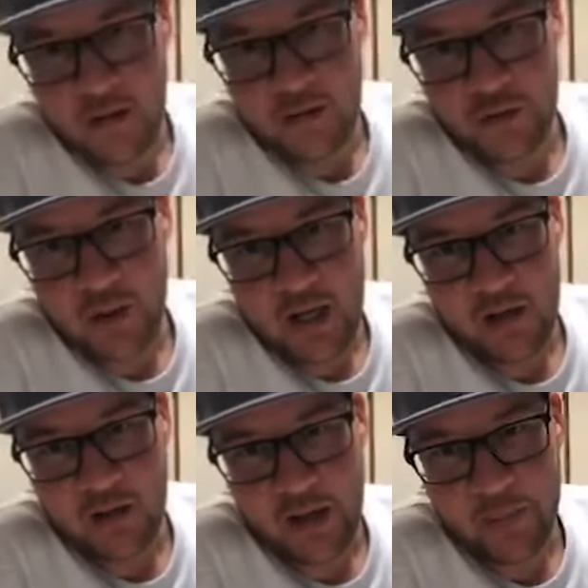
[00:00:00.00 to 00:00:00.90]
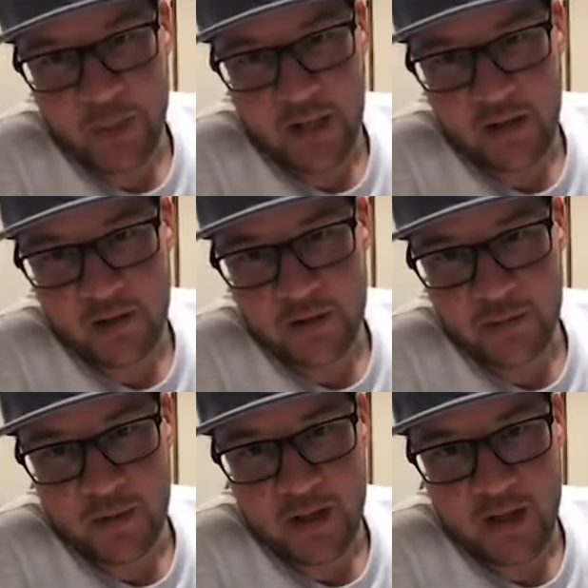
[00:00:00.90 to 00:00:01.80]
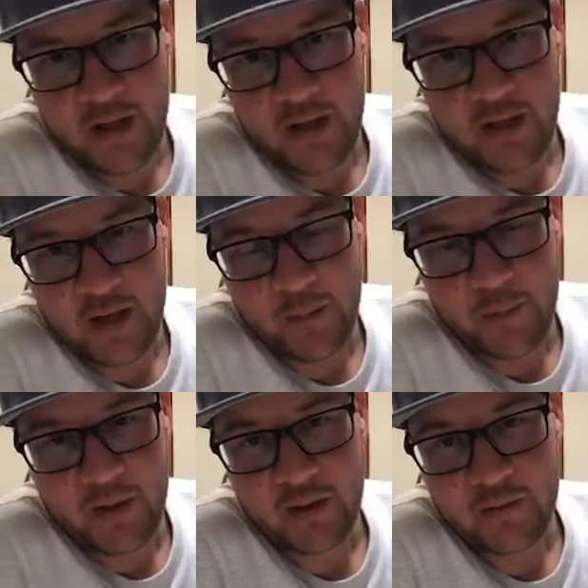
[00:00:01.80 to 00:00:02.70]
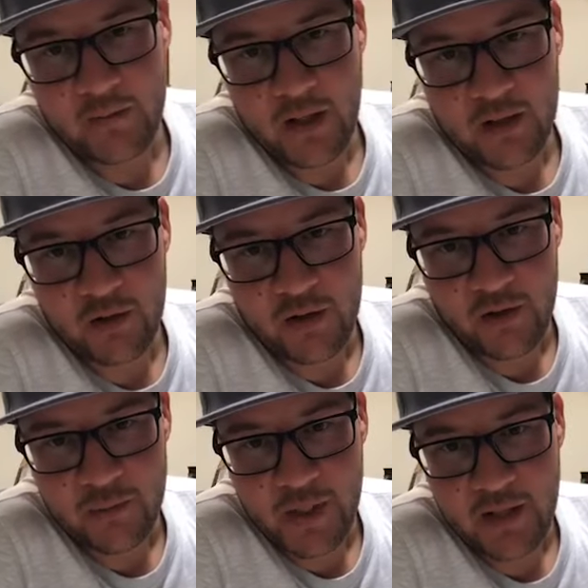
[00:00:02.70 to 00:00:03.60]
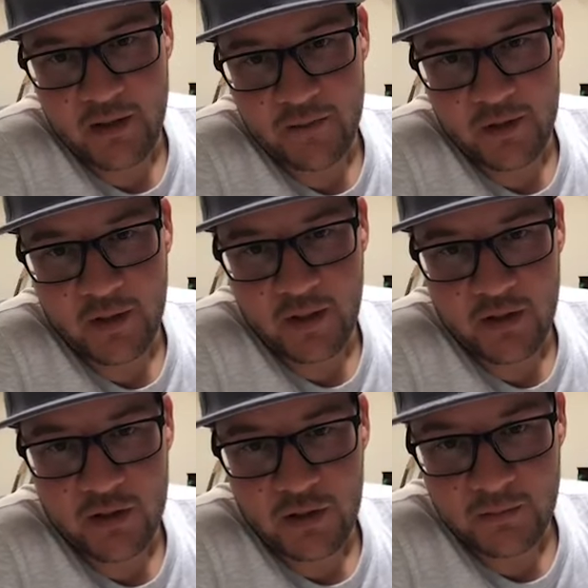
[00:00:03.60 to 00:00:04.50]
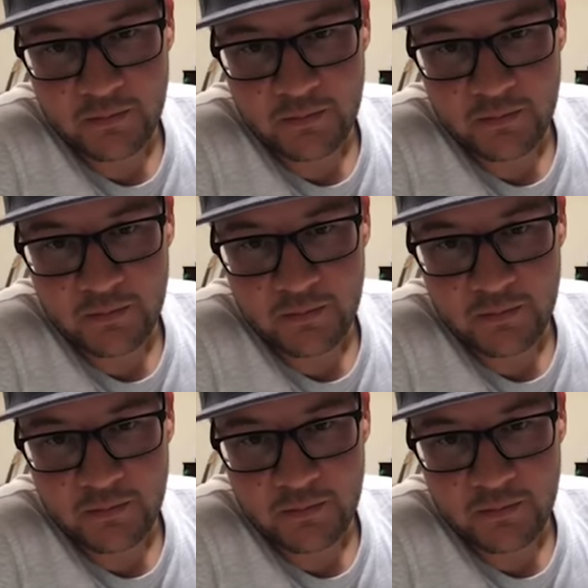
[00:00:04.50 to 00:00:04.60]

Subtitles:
Joao and Baldos were there helping at Euro B for Kyosho.